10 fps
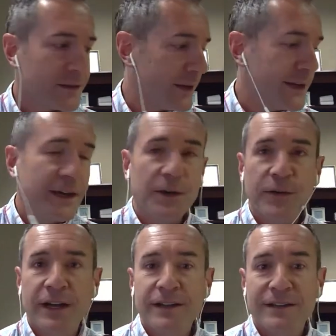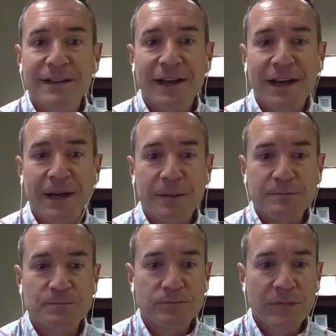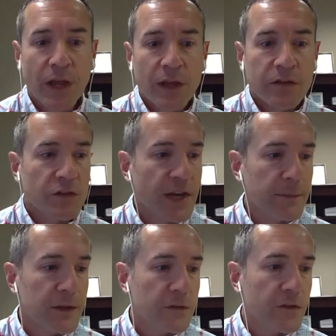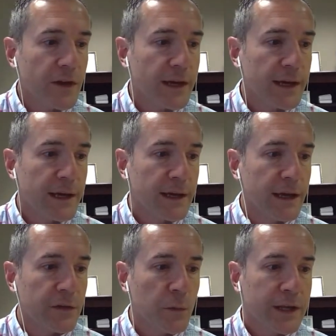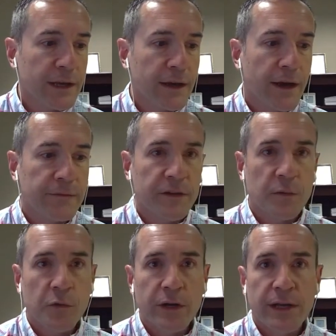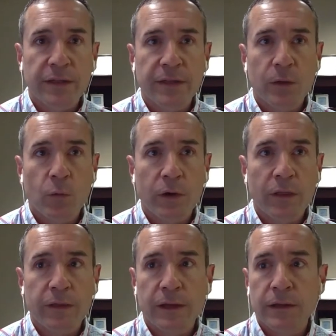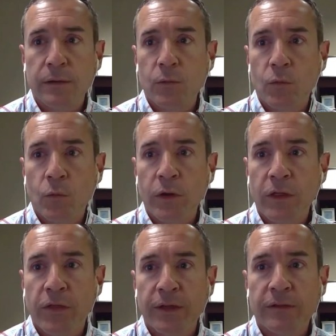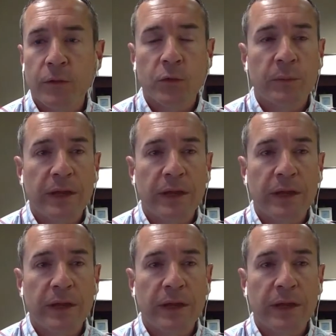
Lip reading: I know, right? So Jamie, as we kick off this morning, I think one of the things that would be